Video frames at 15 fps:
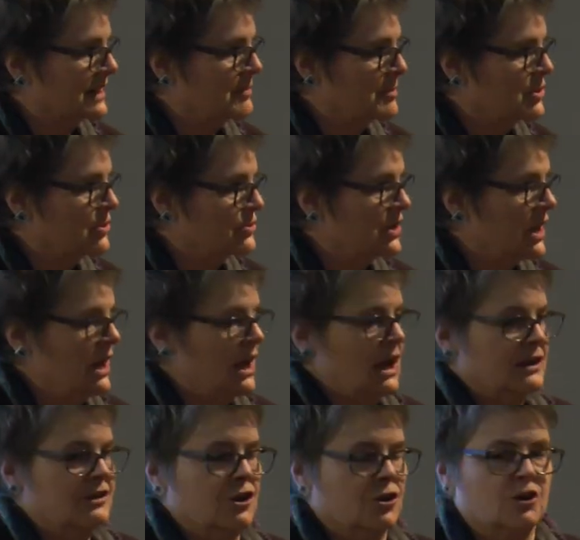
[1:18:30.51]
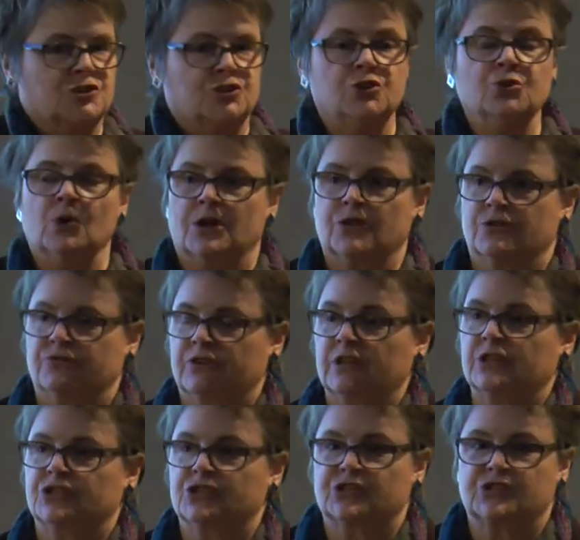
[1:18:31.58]
I mean, there's, there are two other
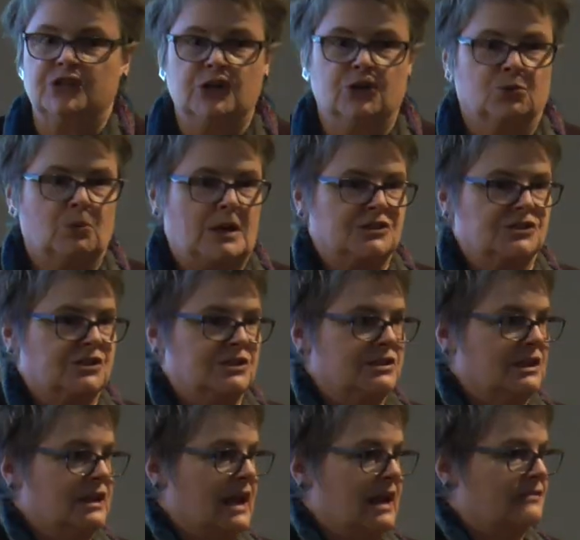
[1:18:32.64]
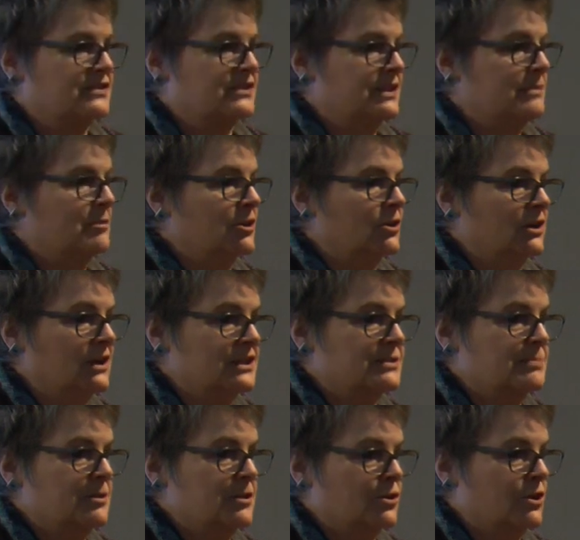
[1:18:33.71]
villages near Weston that have similar lists,
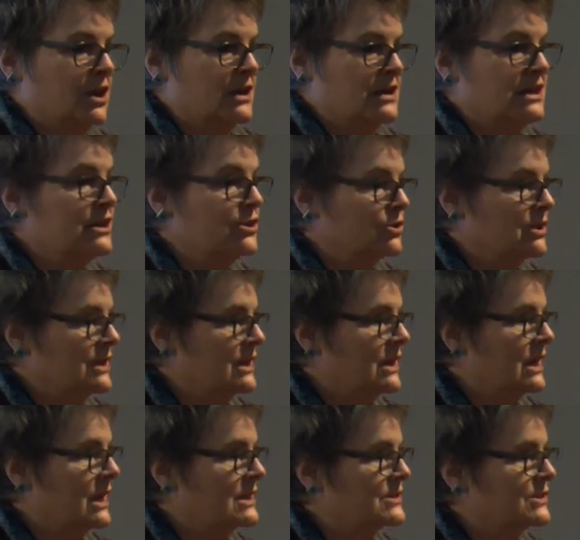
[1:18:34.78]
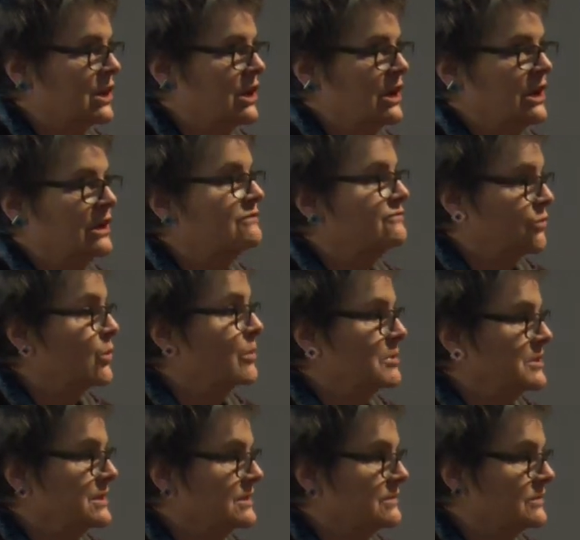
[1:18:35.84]
but they're not nearly as
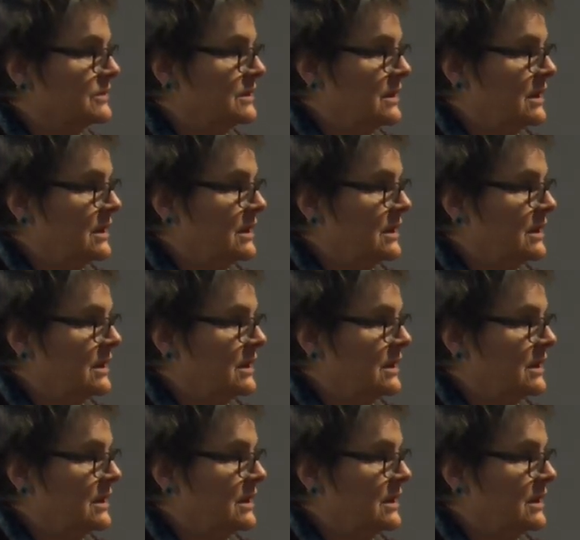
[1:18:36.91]
informative.